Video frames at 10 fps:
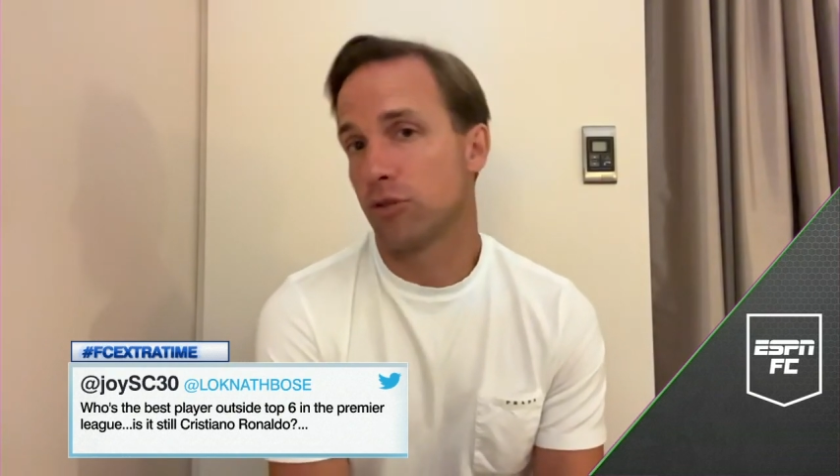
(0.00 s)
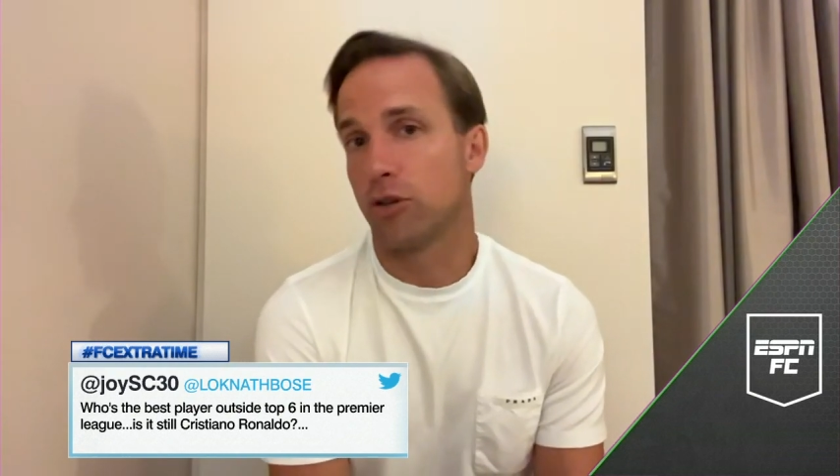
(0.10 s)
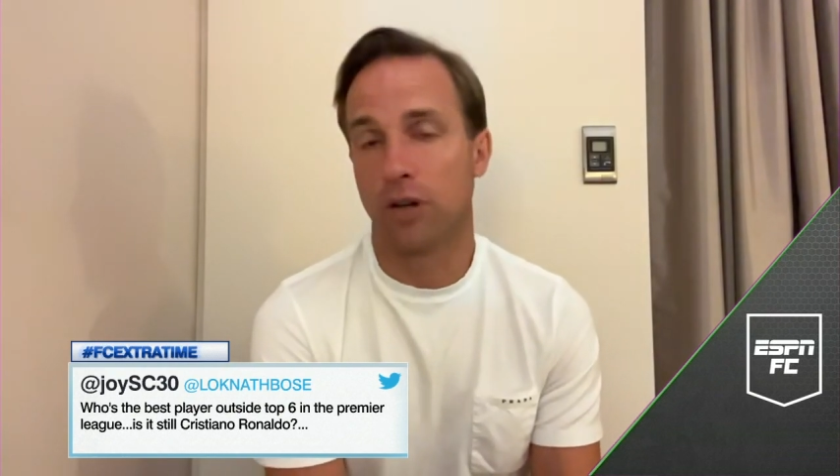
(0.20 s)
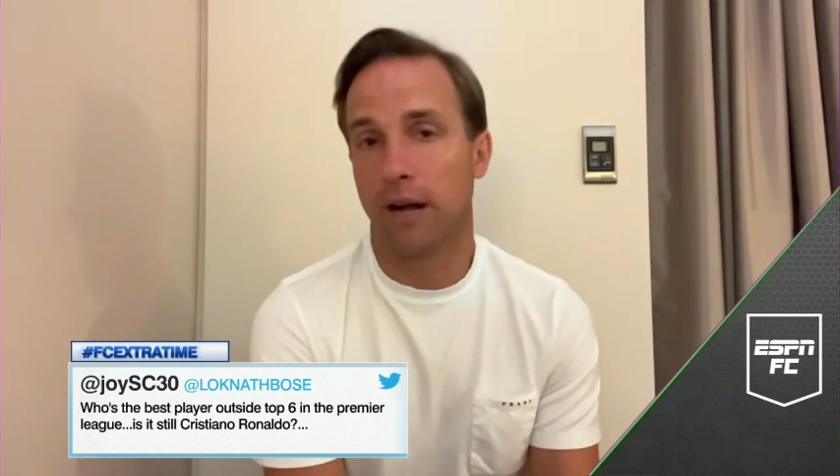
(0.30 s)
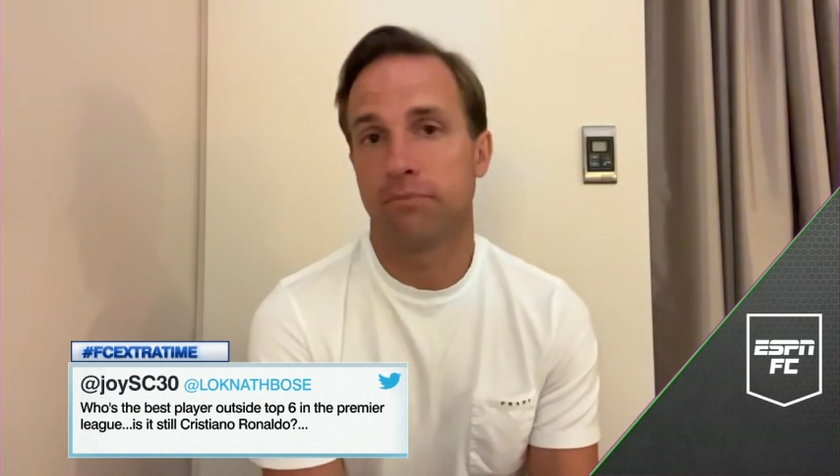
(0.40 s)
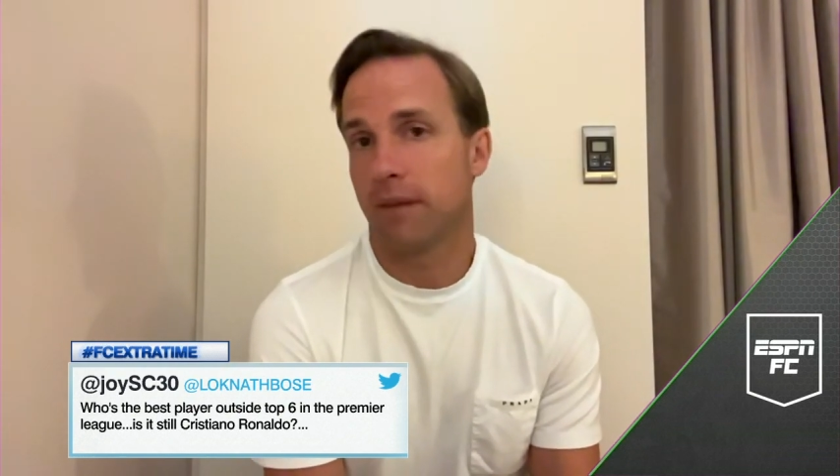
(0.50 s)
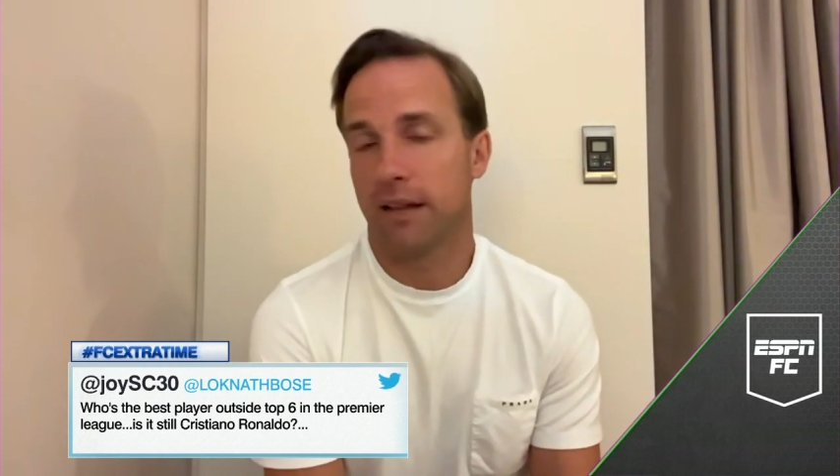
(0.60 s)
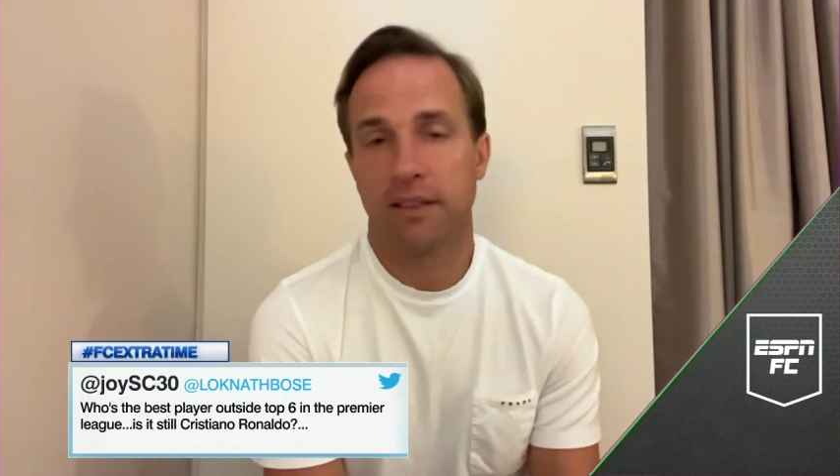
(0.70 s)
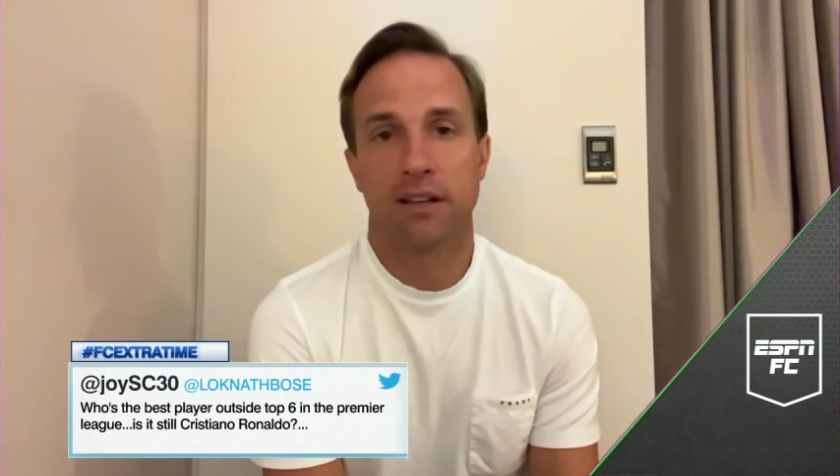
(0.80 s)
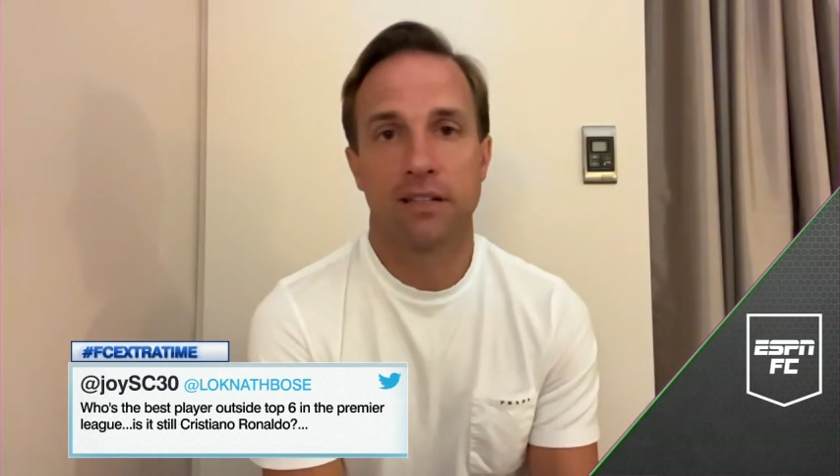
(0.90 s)
good, I, I,
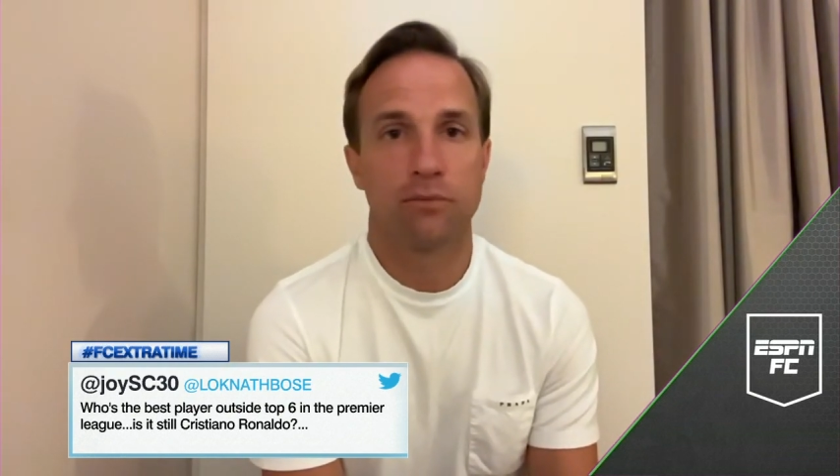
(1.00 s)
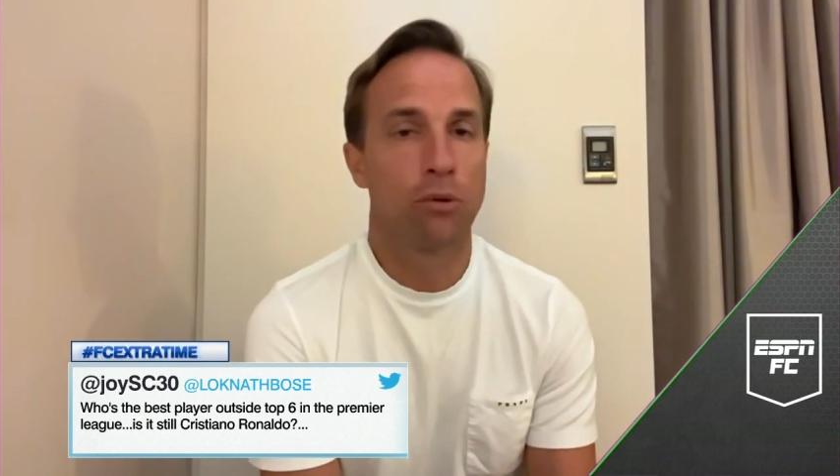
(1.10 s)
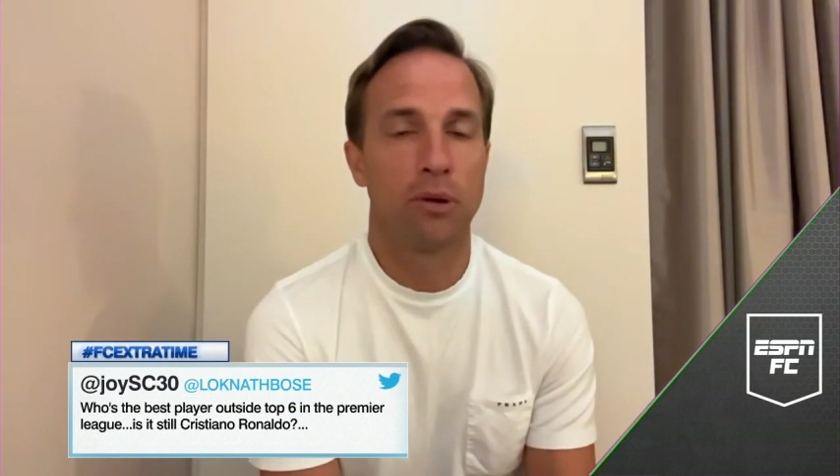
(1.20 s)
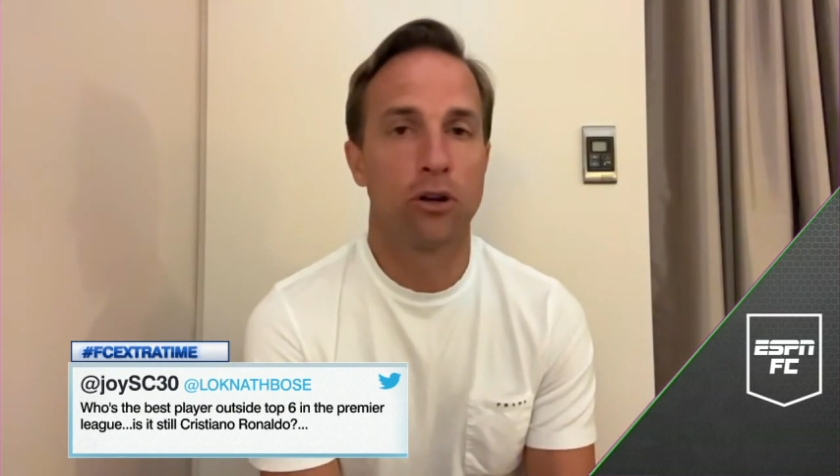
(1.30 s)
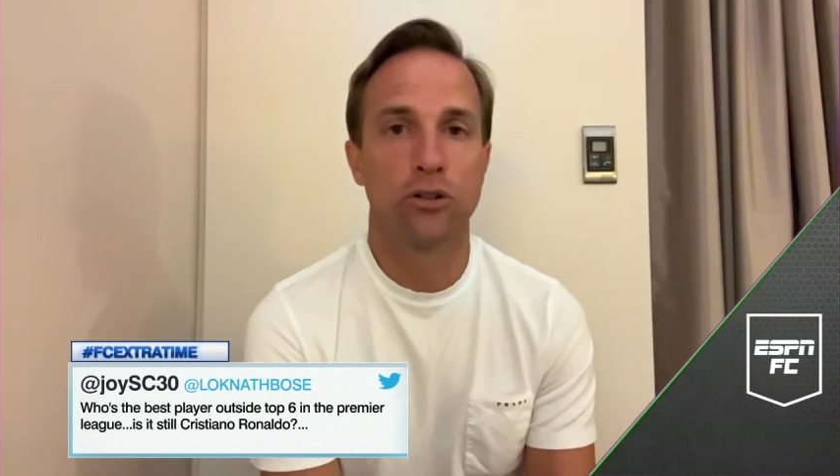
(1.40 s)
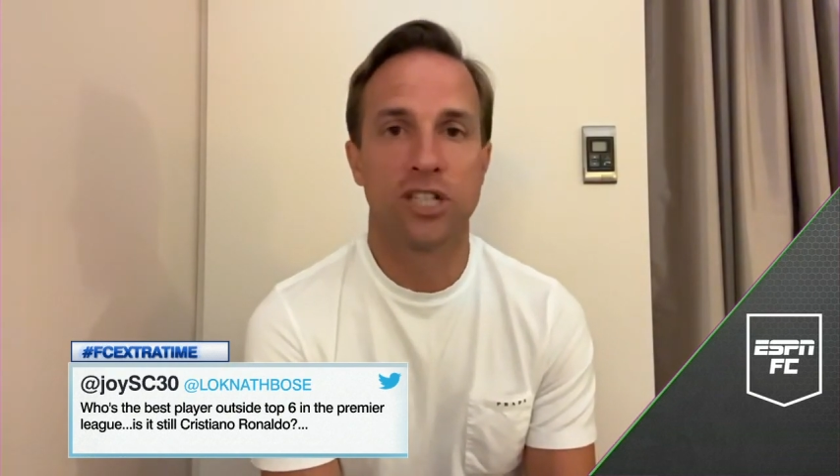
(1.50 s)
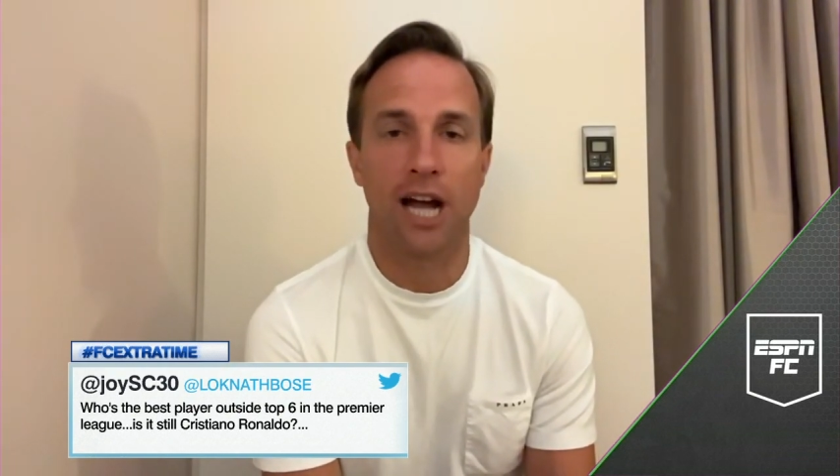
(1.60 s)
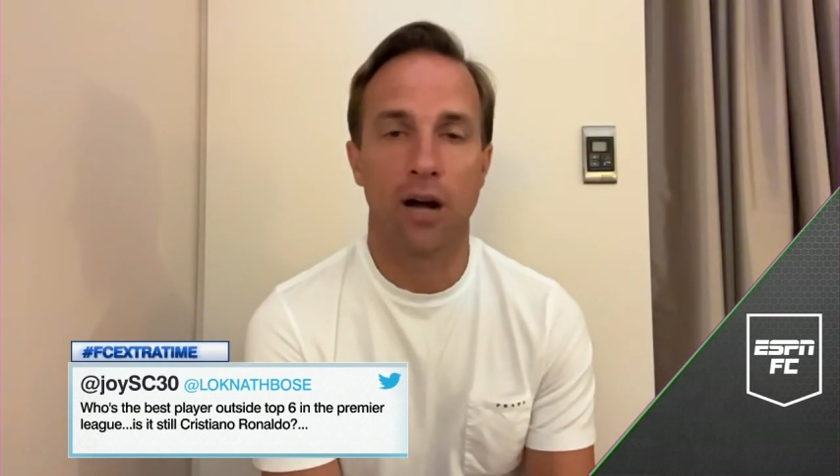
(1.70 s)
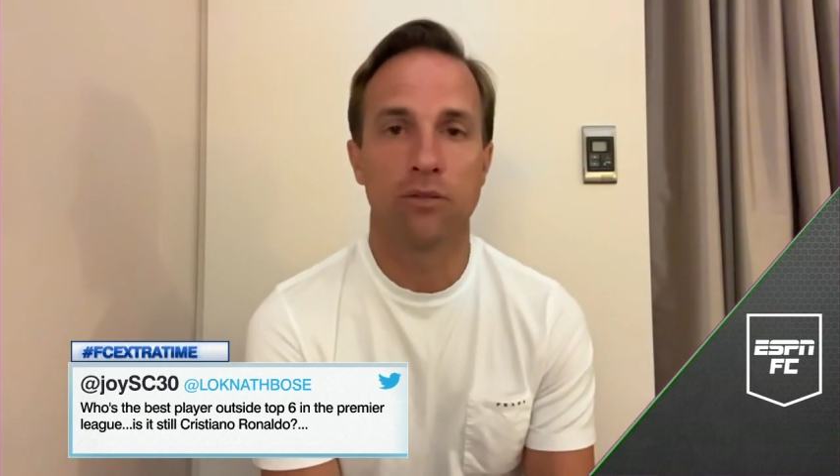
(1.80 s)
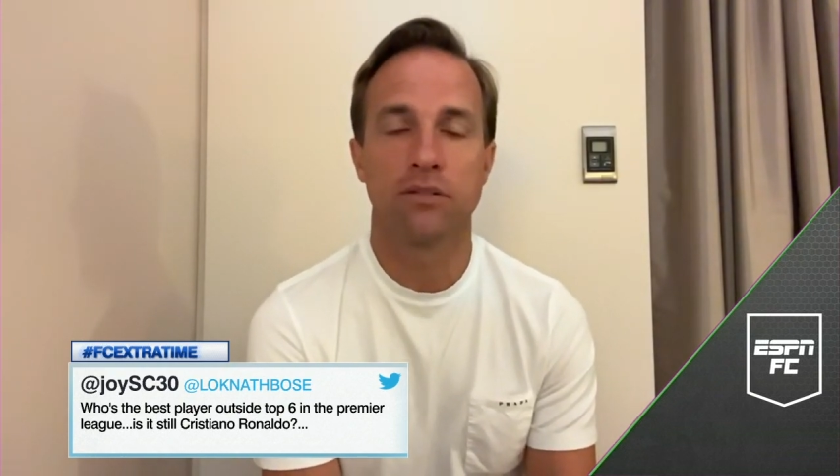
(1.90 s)
think he would be a good
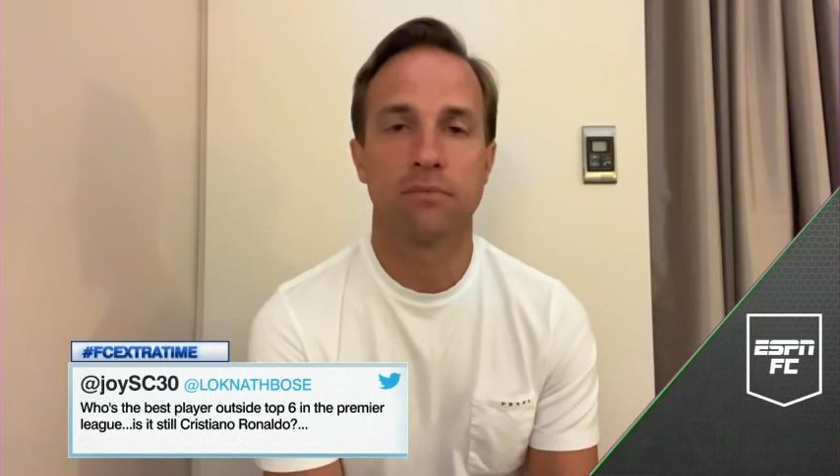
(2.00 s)
shout